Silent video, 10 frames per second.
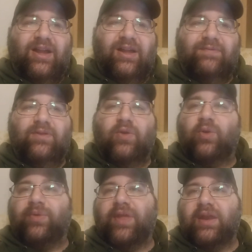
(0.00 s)
Uh, if you don't
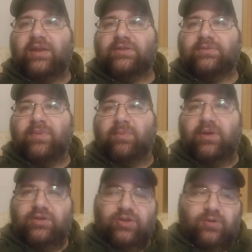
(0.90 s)
know what that is, my
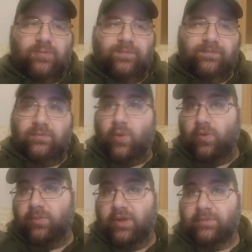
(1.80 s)
buddy Joe, the
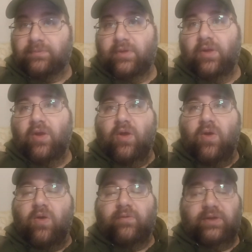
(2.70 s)
horror man,
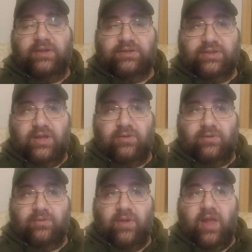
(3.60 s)
over on his
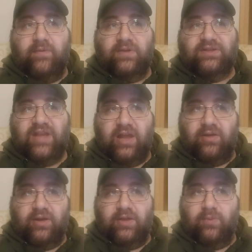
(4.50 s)
channel, every
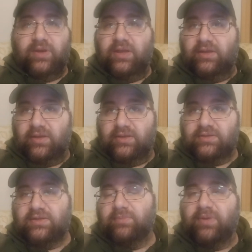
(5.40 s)
Saturday what he
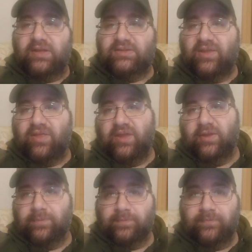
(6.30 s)
does, he picks a
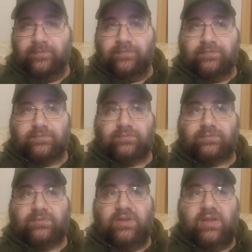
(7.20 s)
theme.
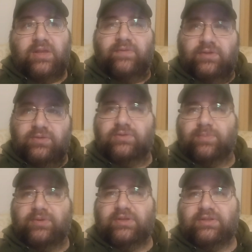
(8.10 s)
If you choose
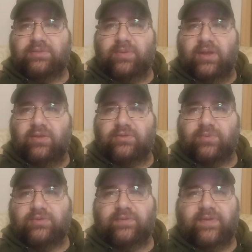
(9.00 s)
to participate, you're
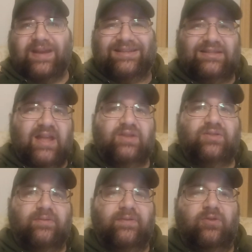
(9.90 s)
supposed to find a
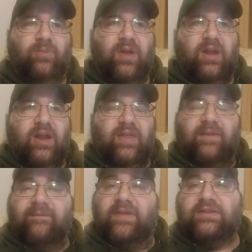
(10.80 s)
slasher film
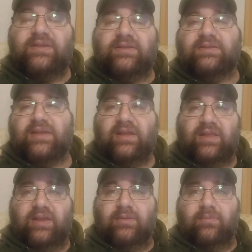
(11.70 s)
that fits into said
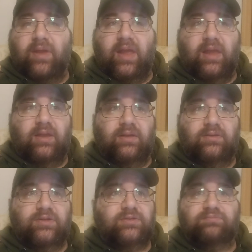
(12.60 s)
theme
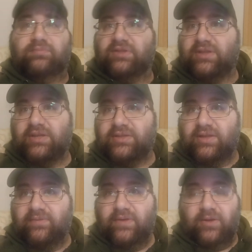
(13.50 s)
and just discuss it
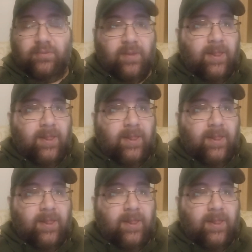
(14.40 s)
in a video.